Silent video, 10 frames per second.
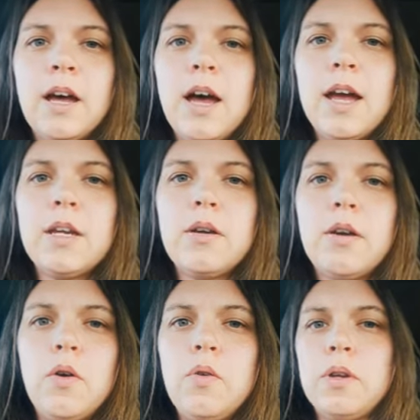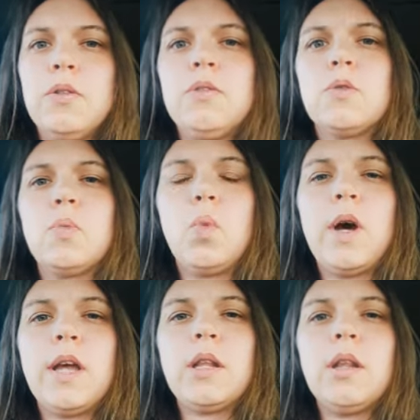I noticed
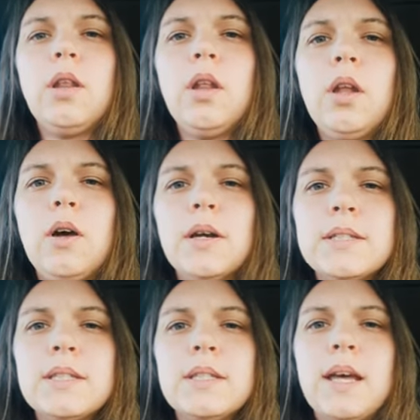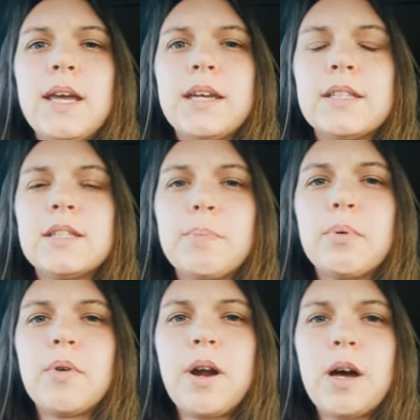what looks like it's
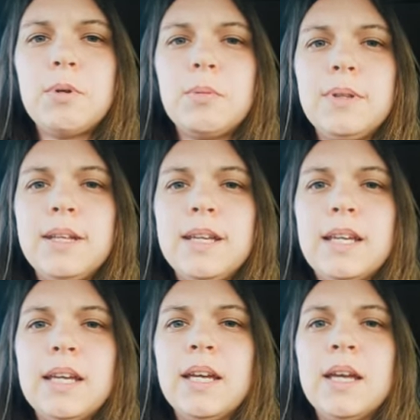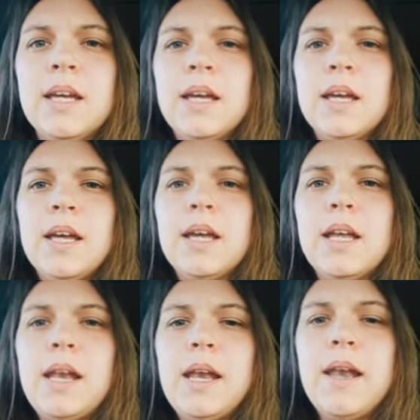probably
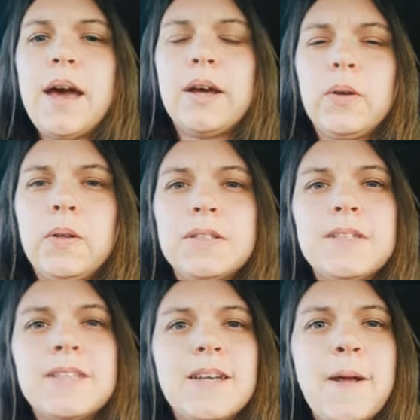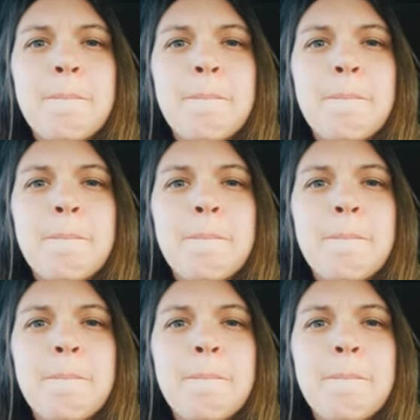nettles.